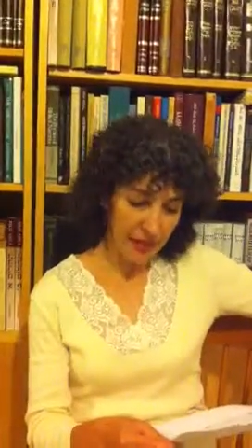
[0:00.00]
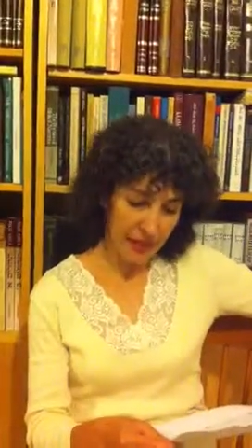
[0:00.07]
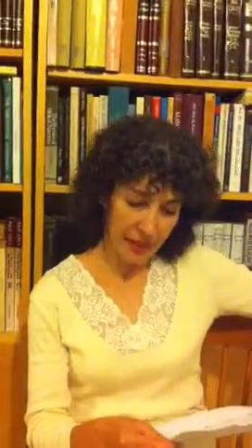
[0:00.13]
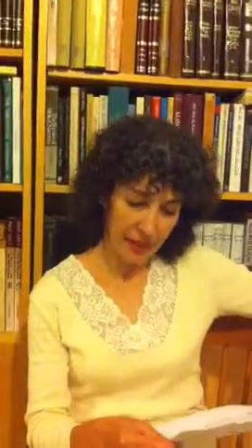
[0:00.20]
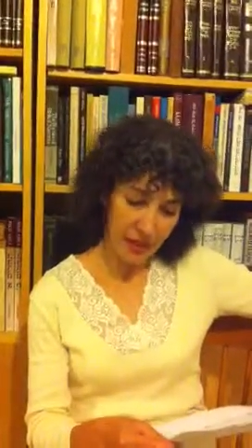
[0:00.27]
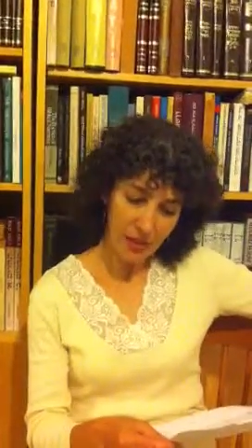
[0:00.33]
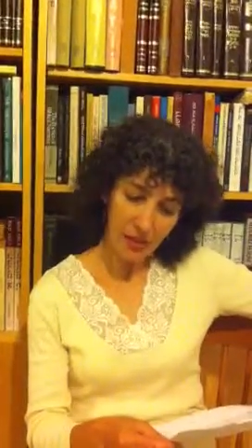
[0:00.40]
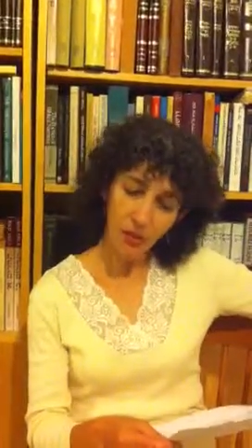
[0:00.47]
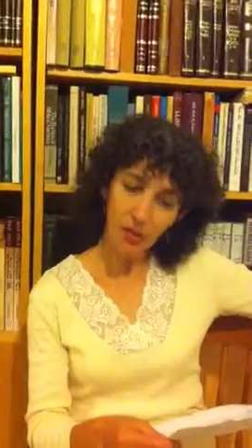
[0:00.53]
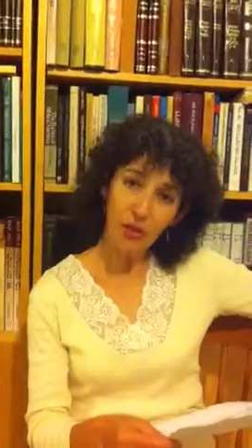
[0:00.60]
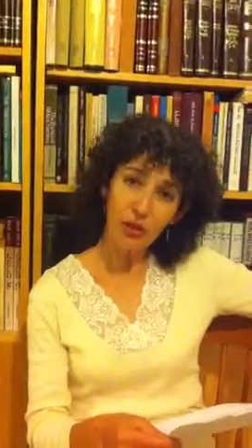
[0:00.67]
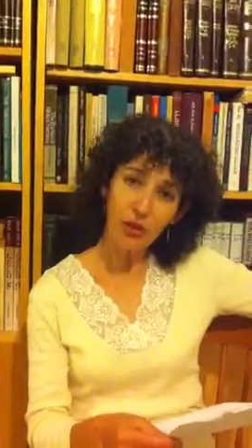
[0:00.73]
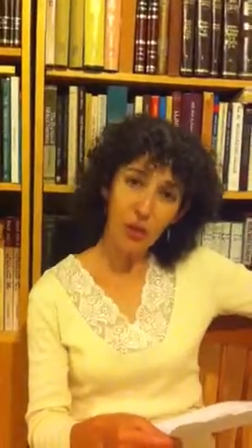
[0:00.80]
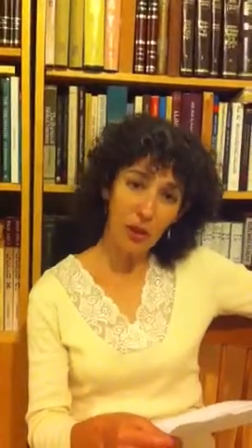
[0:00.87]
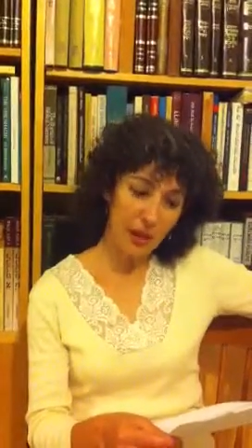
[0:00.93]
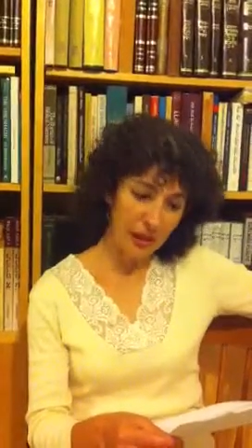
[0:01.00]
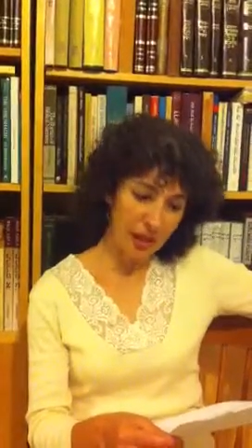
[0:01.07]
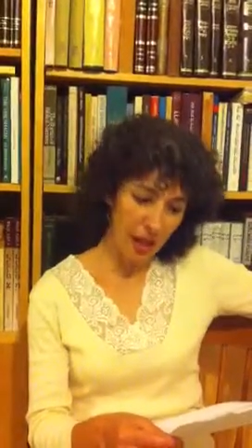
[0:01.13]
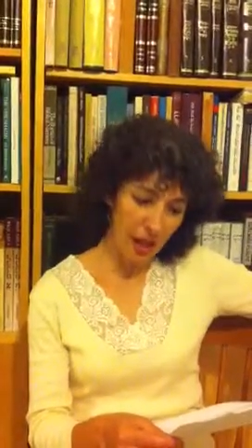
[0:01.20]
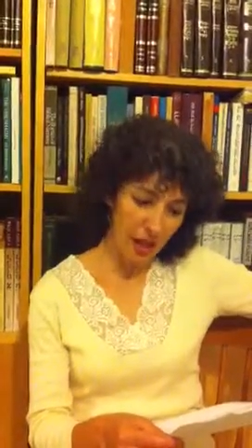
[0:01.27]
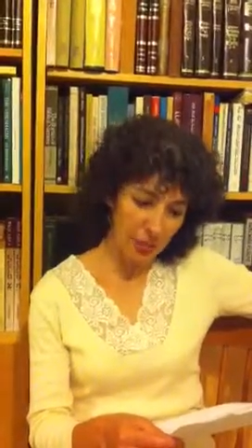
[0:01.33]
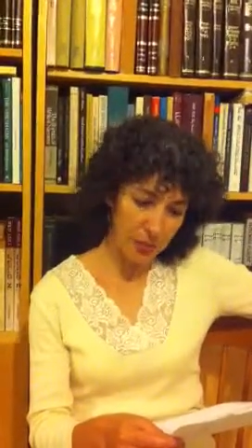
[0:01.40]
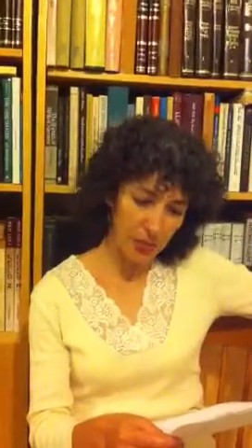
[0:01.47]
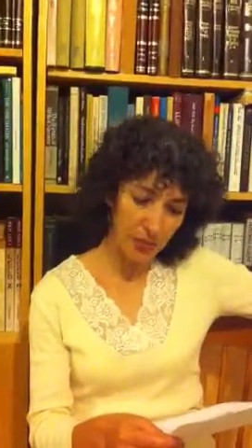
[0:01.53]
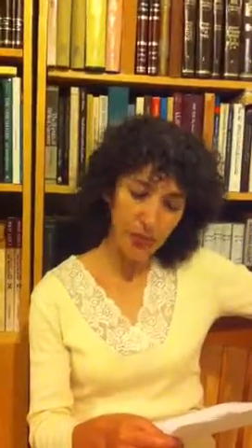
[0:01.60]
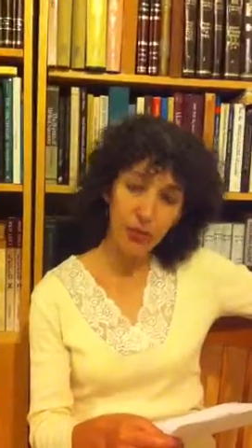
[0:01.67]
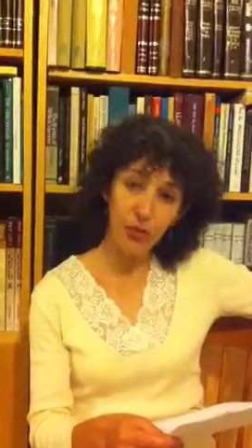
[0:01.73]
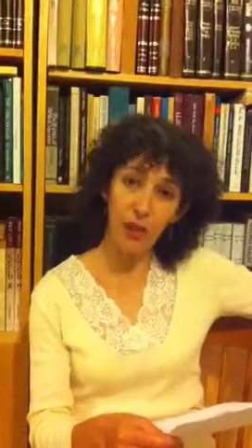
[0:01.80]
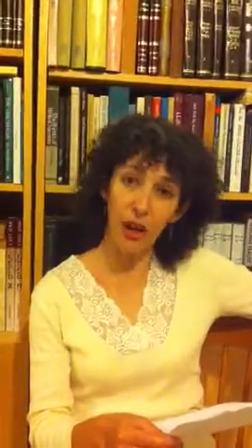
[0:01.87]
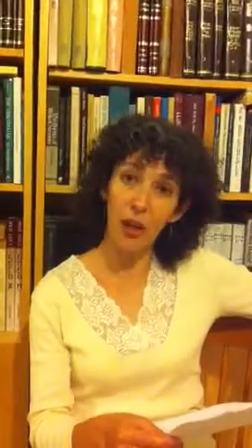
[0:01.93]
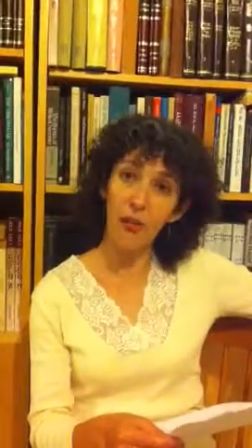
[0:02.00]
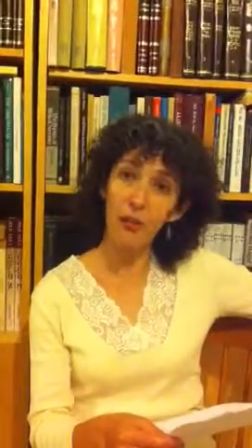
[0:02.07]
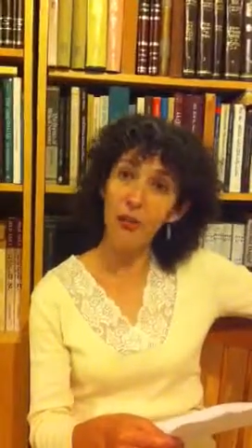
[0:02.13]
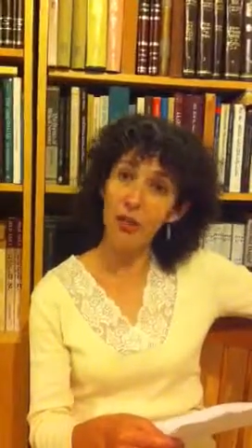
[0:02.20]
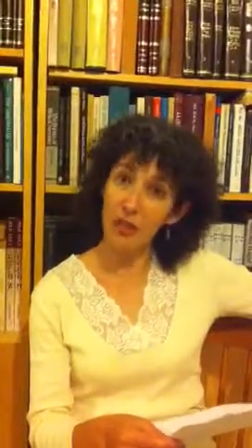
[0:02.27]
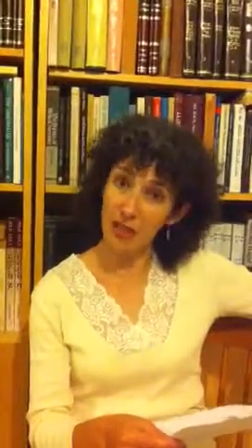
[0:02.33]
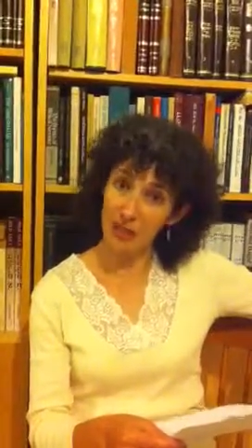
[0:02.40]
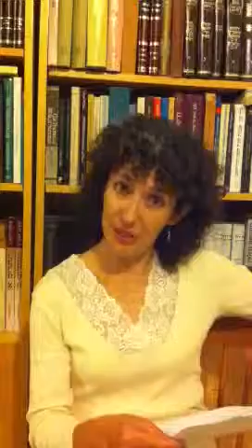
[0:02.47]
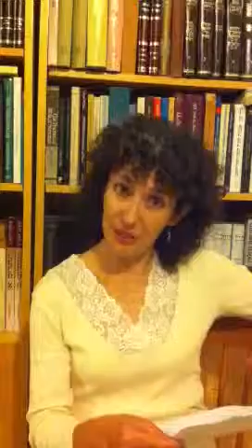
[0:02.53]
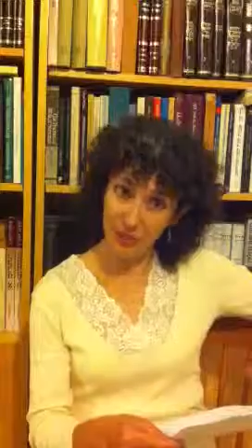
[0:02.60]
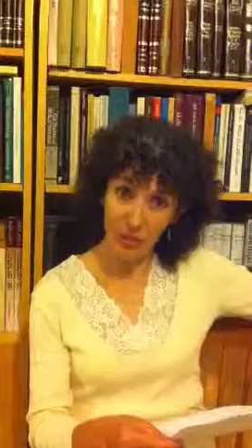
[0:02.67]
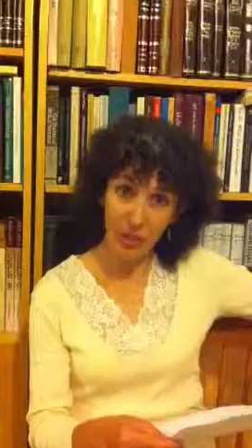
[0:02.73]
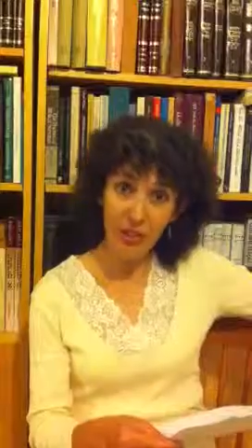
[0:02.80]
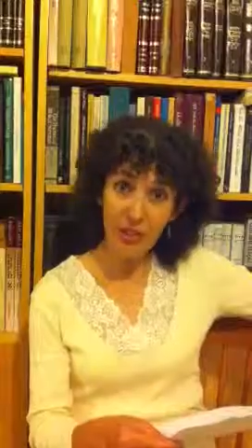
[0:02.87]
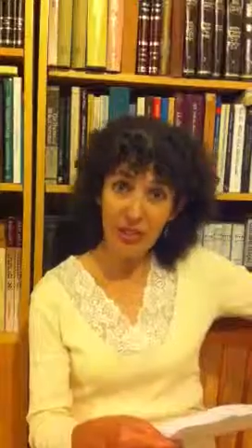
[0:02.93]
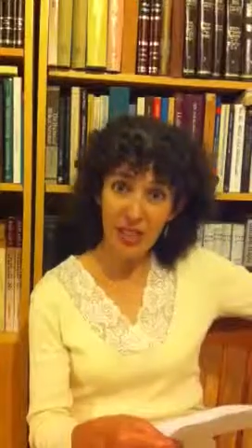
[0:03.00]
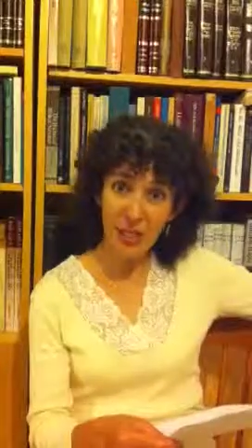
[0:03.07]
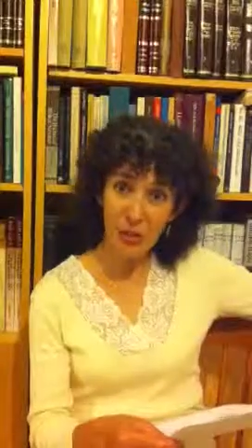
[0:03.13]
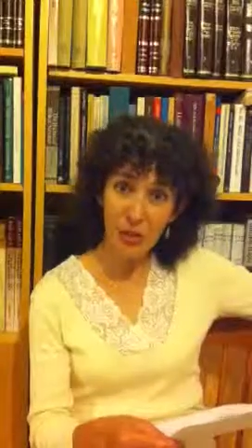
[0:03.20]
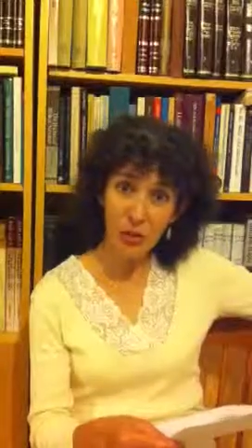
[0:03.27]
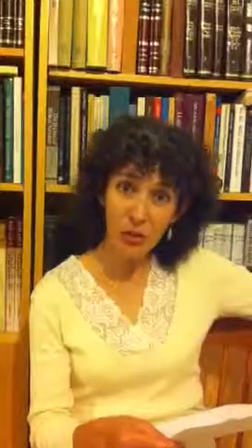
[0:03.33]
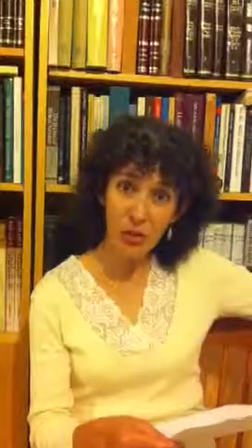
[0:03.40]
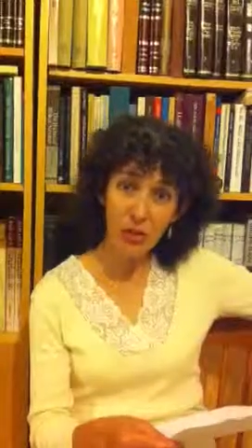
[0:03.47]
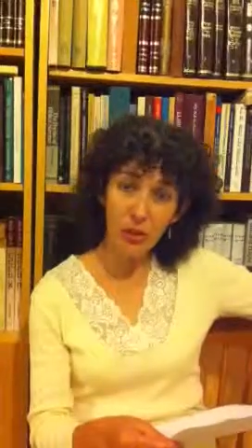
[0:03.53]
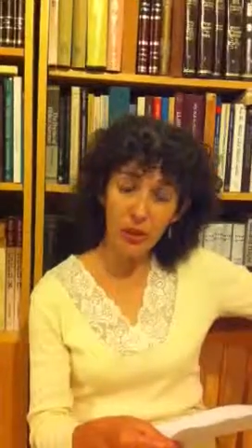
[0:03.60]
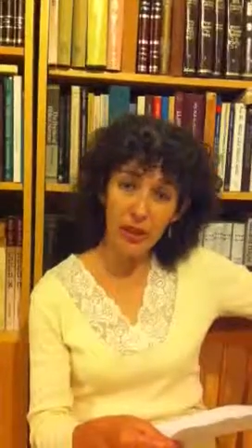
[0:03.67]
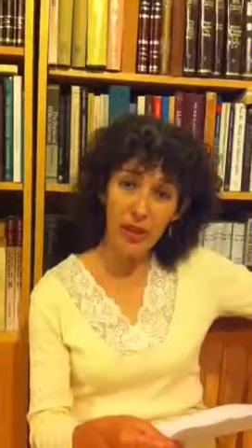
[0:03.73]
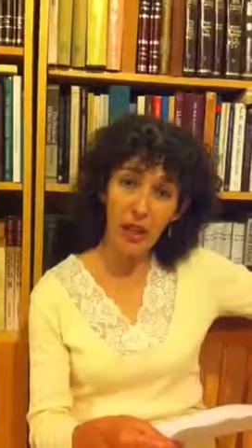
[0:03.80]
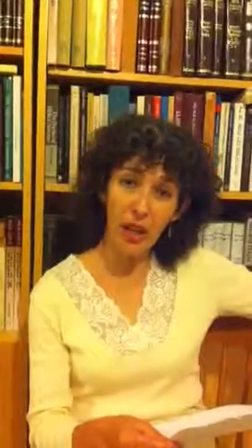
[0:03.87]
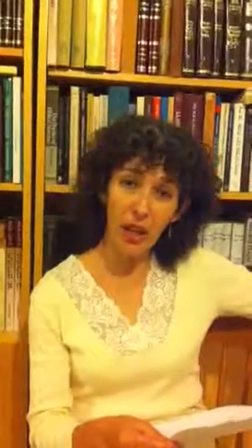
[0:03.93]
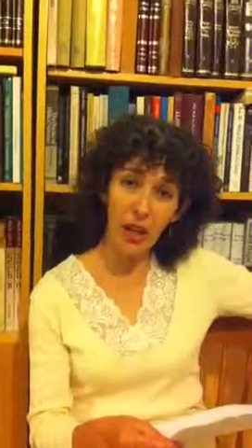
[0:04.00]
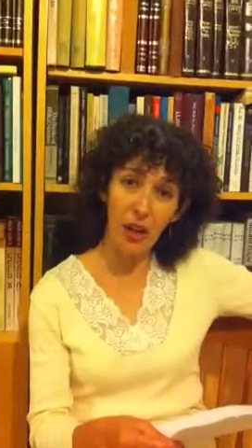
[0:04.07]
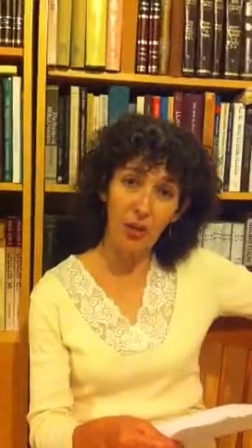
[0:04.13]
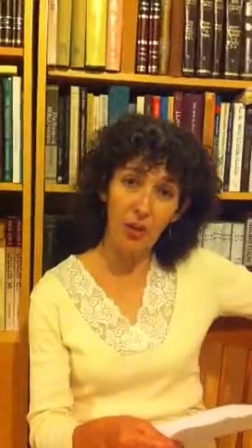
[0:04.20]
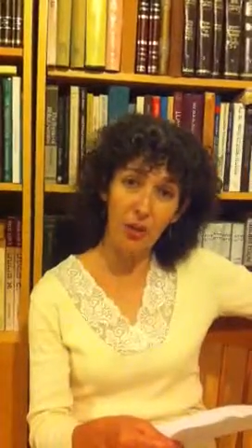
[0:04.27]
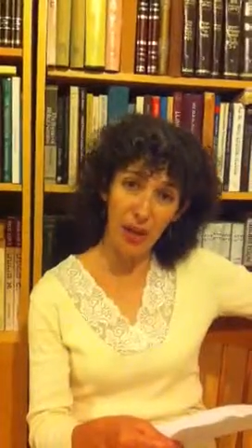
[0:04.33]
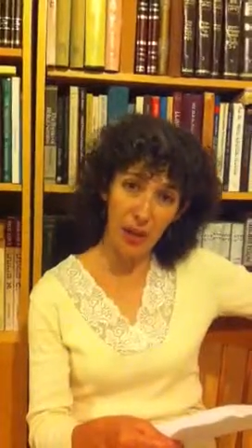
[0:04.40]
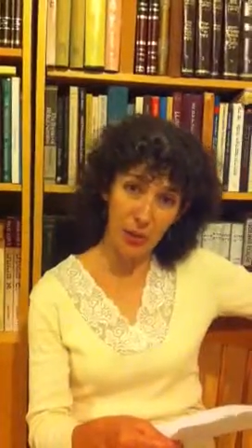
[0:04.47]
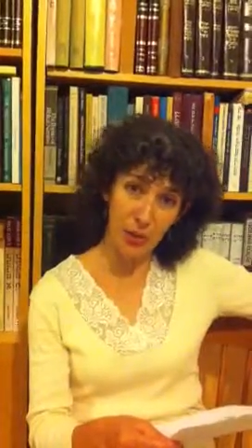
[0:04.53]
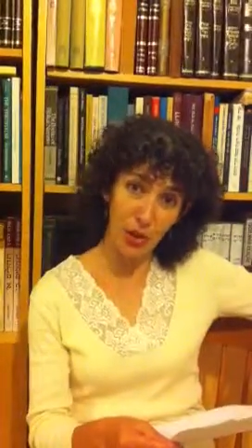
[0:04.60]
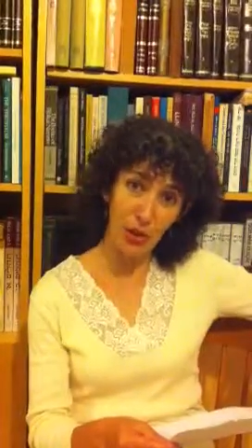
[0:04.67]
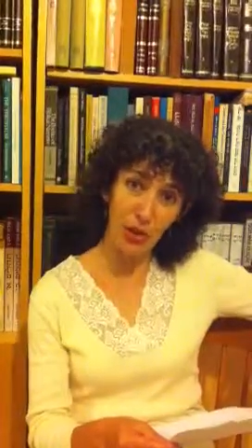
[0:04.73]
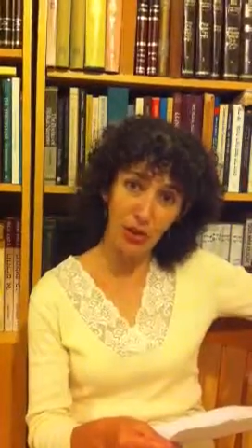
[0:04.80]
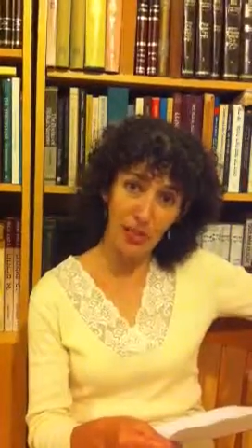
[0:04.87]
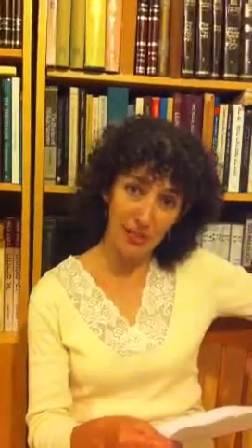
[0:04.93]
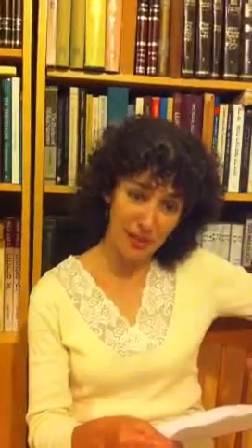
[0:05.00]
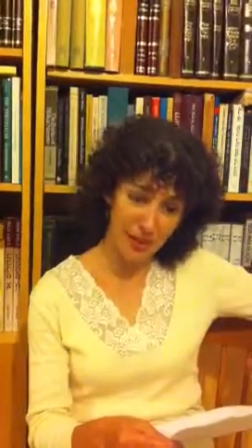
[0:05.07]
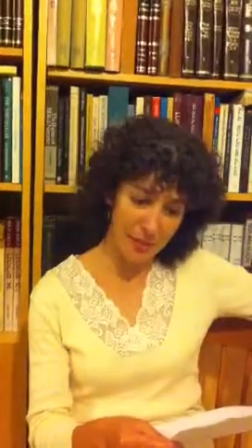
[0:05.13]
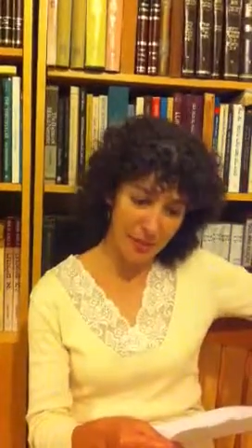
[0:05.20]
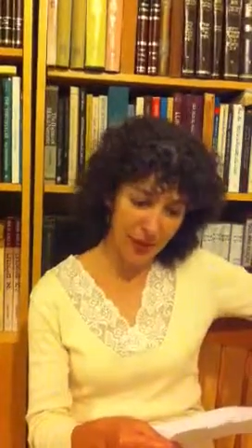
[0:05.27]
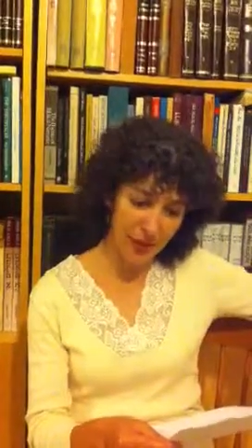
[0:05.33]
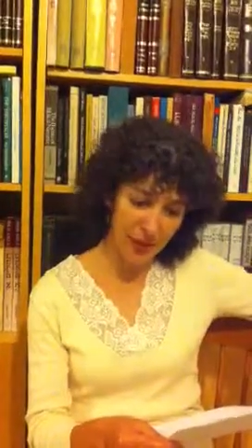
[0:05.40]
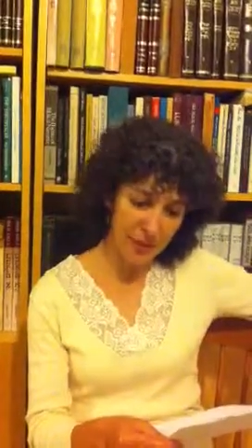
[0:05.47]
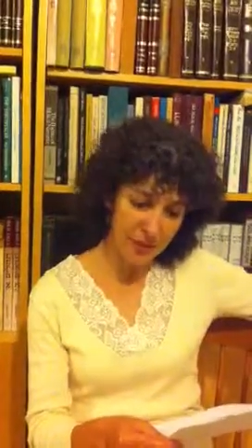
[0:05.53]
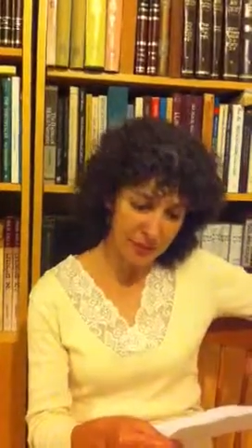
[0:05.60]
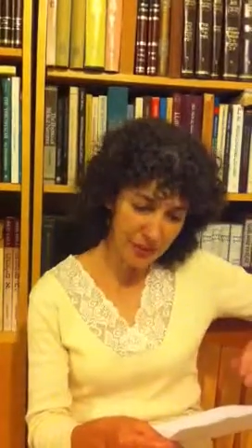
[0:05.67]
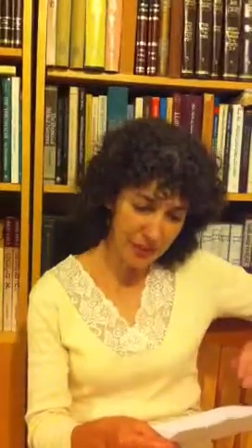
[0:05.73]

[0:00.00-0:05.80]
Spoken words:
Okay, the first one comes from the very same story of Amnon and Tamar.